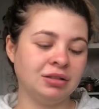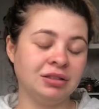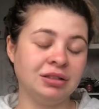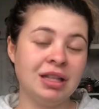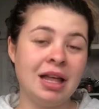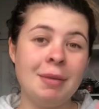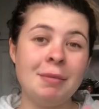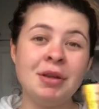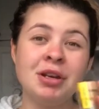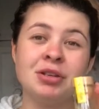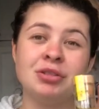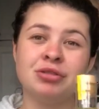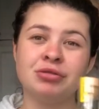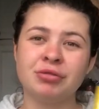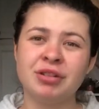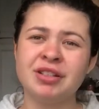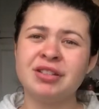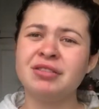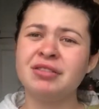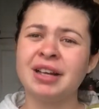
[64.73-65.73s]
lemon
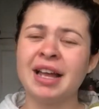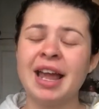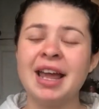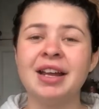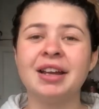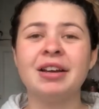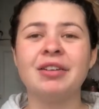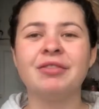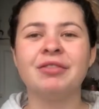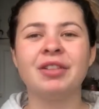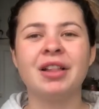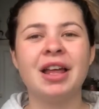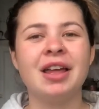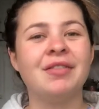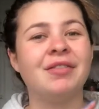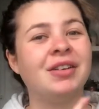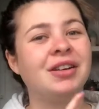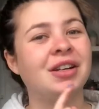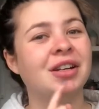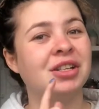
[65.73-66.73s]
drizzle cake
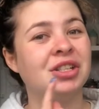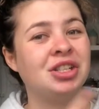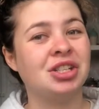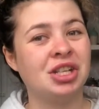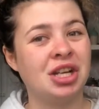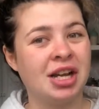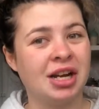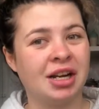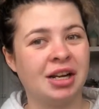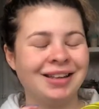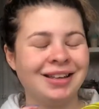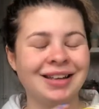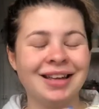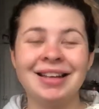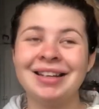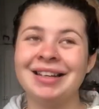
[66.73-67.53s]
flavoured gin.